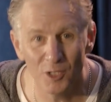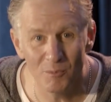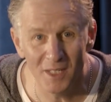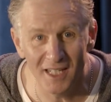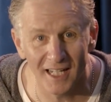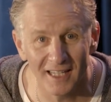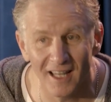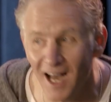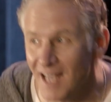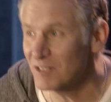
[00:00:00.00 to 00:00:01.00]
What do you mean I
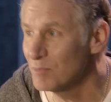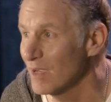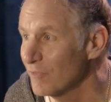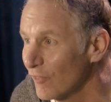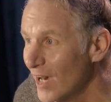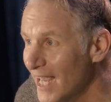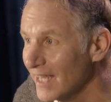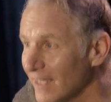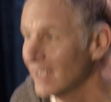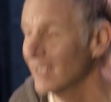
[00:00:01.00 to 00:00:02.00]
lost my
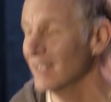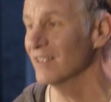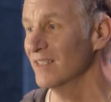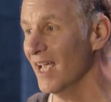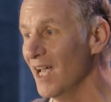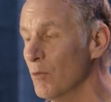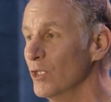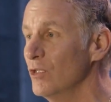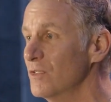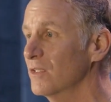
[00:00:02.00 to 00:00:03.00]
friend? He says, yeah, well,
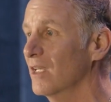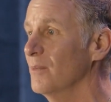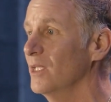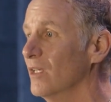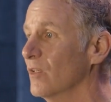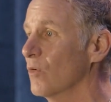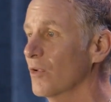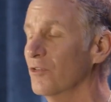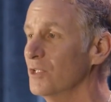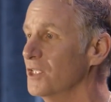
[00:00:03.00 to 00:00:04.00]
you used to come in here and
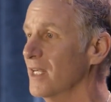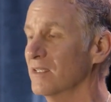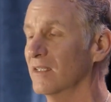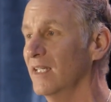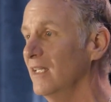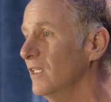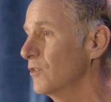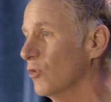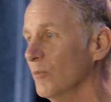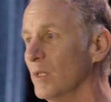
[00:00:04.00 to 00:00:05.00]
order 3 shots of tequila. You
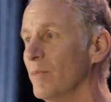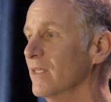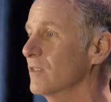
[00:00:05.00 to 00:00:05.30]
told me about